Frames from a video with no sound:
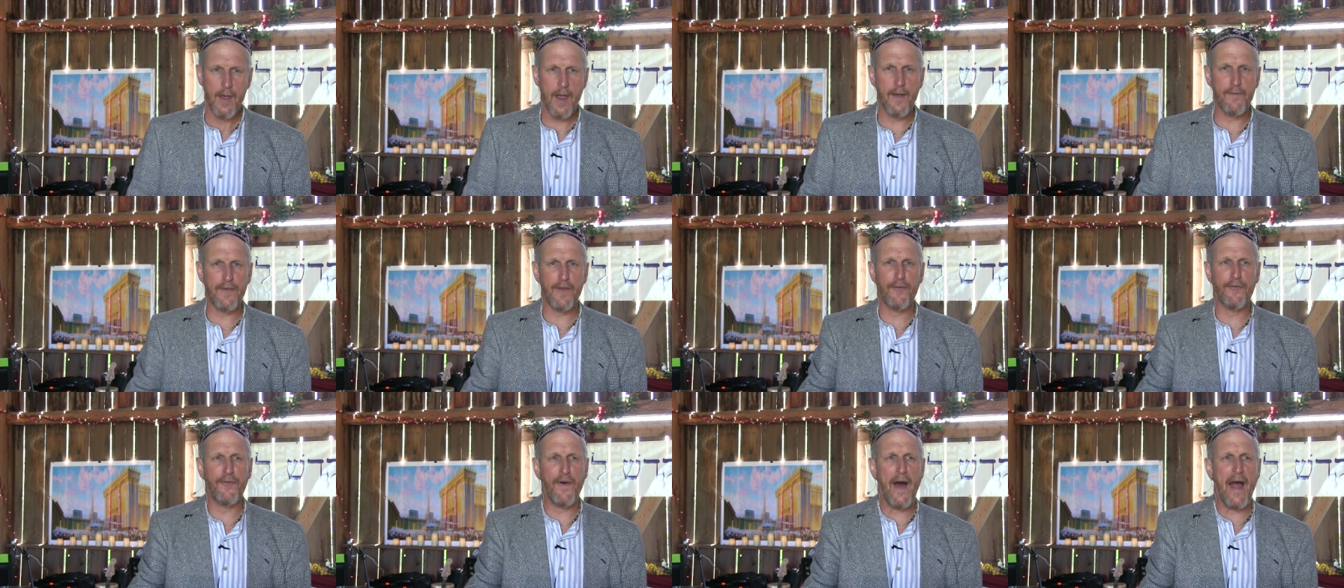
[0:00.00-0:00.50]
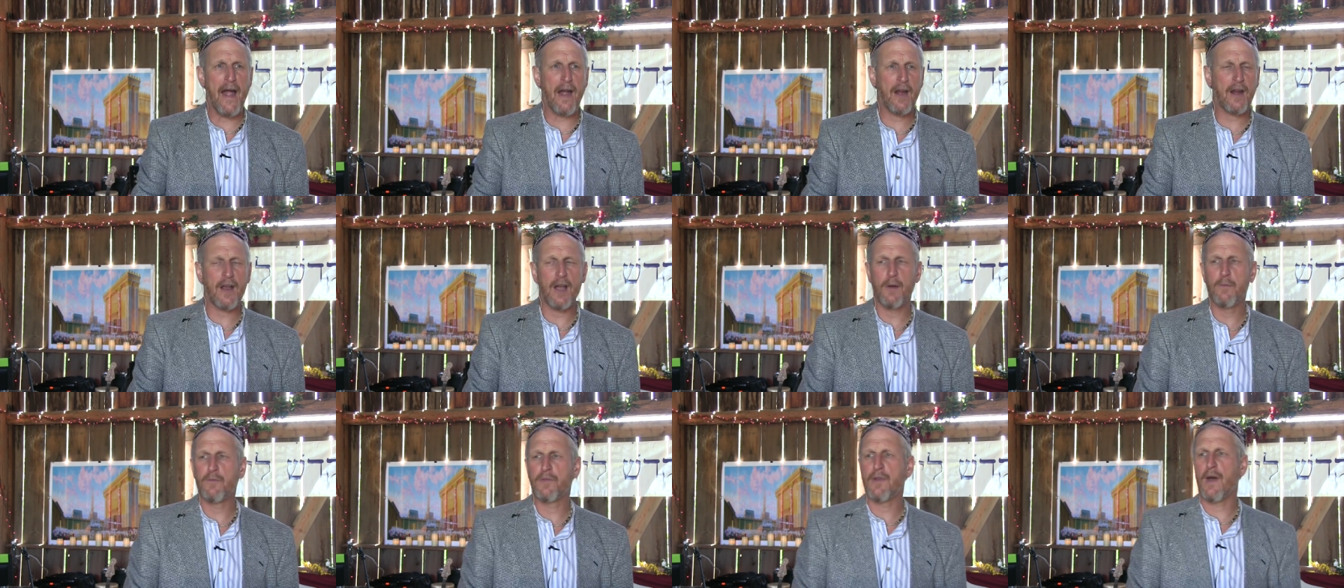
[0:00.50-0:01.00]
If the fire
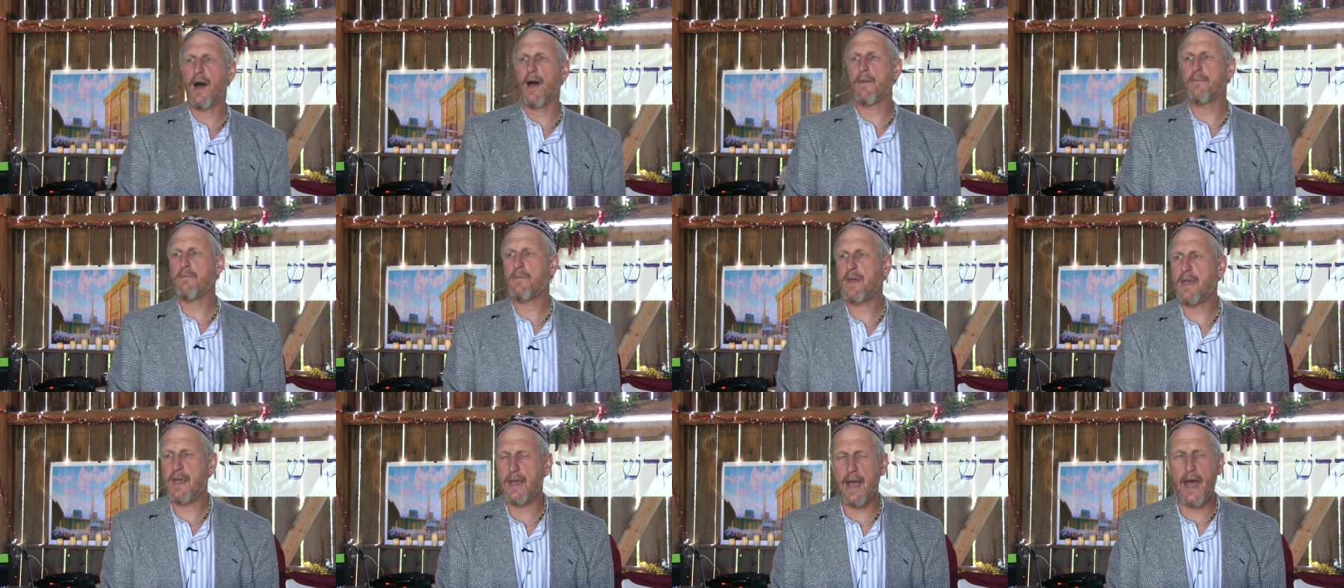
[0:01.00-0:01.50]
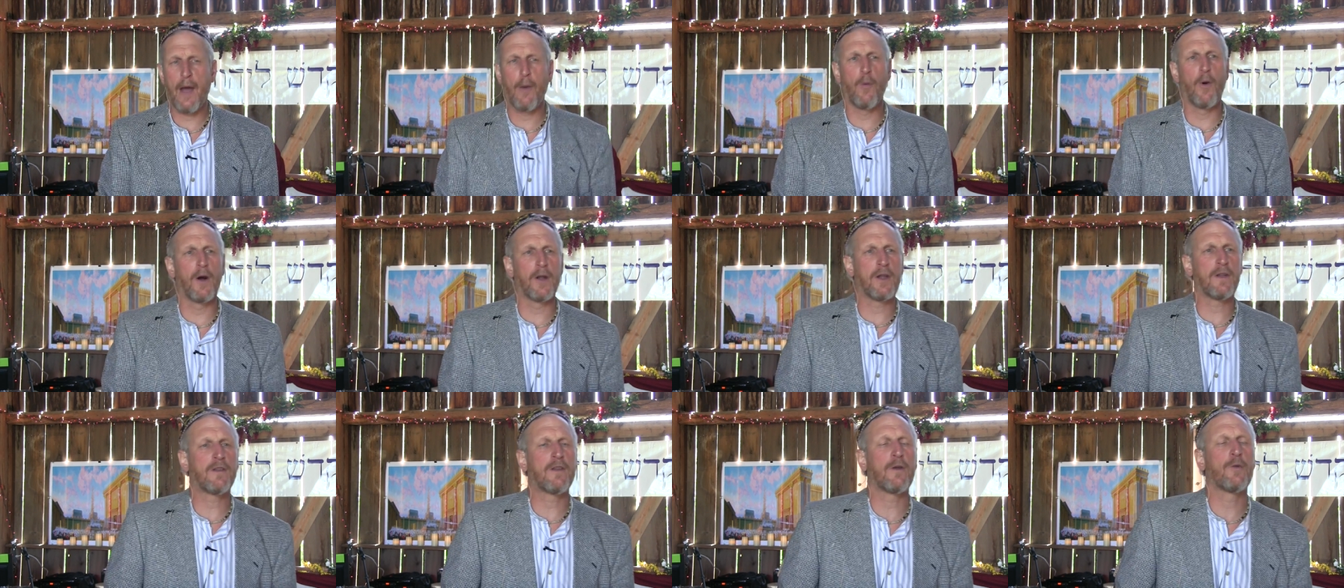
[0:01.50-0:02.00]
comes on me, I
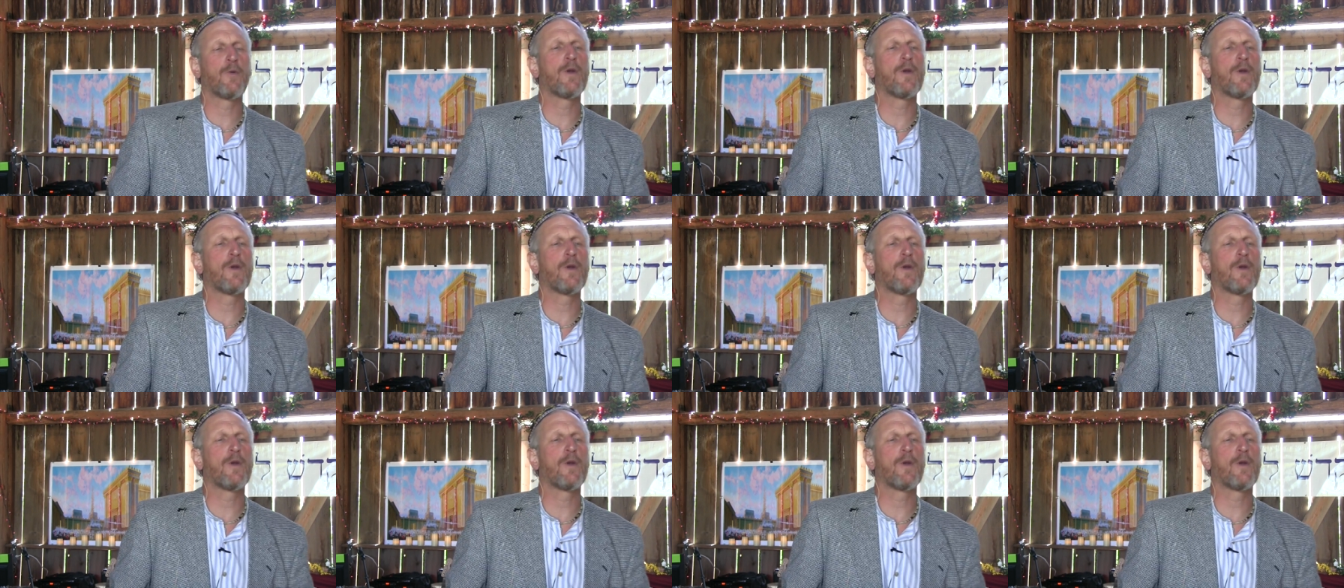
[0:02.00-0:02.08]
want it